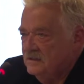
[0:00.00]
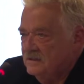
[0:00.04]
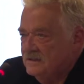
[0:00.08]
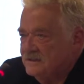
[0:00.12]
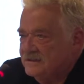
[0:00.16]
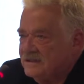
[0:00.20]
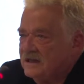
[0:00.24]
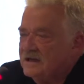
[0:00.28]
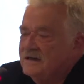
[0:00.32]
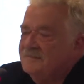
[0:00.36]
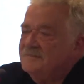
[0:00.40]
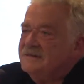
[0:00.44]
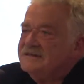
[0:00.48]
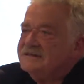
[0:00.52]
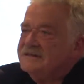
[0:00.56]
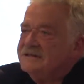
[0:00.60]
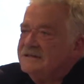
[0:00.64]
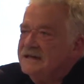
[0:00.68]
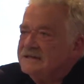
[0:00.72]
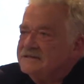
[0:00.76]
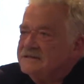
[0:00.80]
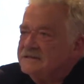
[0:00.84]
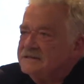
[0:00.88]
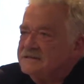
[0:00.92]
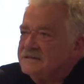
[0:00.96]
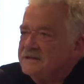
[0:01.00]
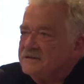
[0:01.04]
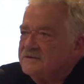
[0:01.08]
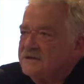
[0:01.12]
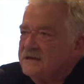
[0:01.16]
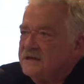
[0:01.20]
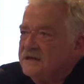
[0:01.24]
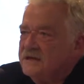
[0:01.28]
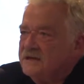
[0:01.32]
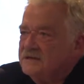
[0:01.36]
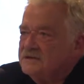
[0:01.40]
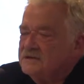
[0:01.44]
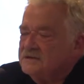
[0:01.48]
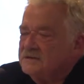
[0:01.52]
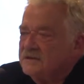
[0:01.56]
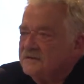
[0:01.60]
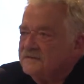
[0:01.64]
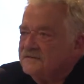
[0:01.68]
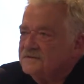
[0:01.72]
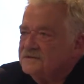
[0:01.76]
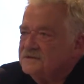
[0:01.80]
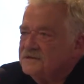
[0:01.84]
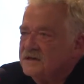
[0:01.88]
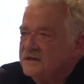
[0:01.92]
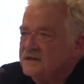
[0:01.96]
Time is a necessary agent
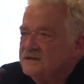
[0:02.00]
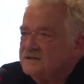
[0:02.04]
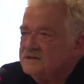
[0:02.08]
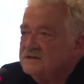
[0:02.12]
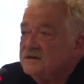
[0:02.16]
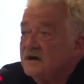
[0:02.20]
of change,